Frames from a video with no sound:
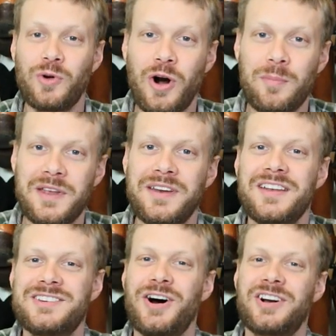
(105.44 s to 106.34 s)
Roman
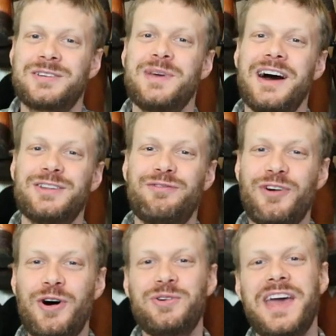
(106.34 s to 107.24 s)
talked to me on the
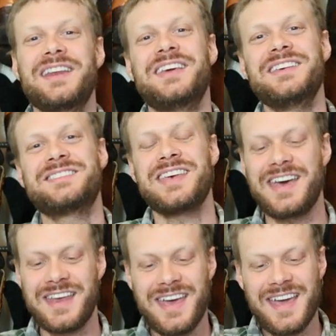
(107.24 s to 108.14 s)
phone, and he
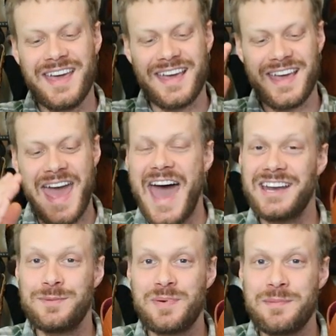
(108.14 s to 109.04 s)
said it
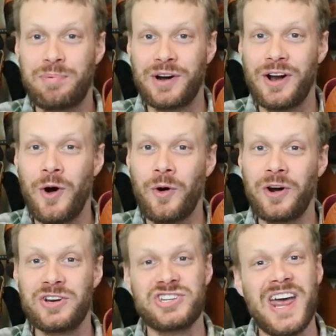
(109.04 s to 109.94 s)
had to be burnt
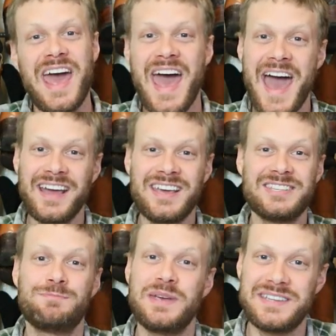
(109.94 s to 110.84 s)
orange,
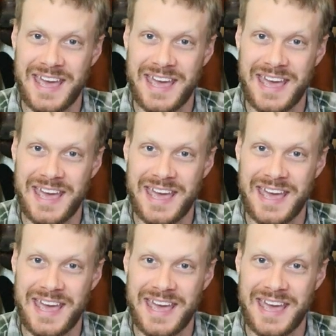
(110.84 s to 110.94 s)
Aggies be